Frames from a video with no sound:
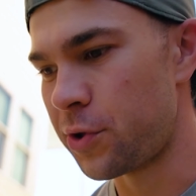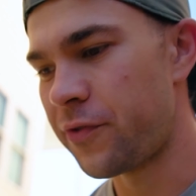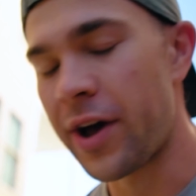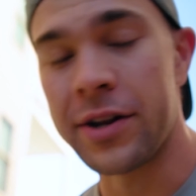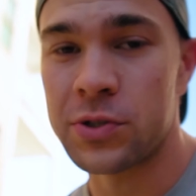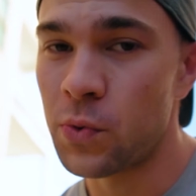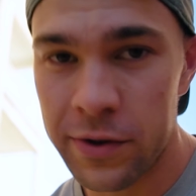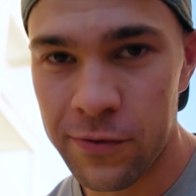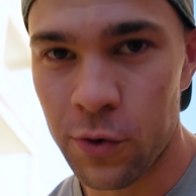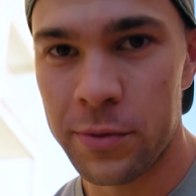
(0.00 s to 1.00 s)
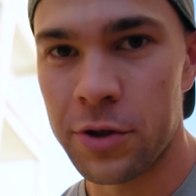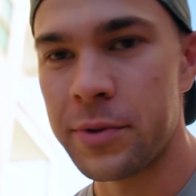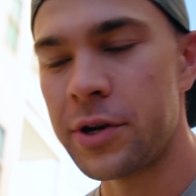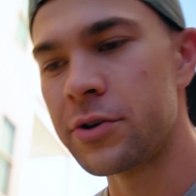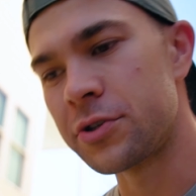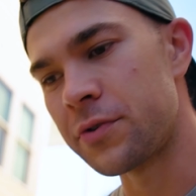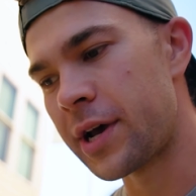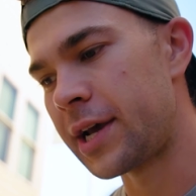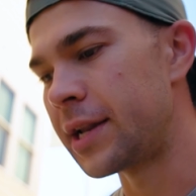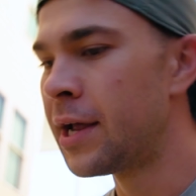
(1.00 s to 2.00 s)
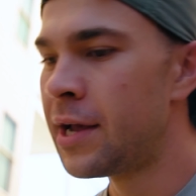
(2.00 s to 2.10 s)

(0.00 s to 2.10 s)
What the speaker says: You've got a 24mm 2.8,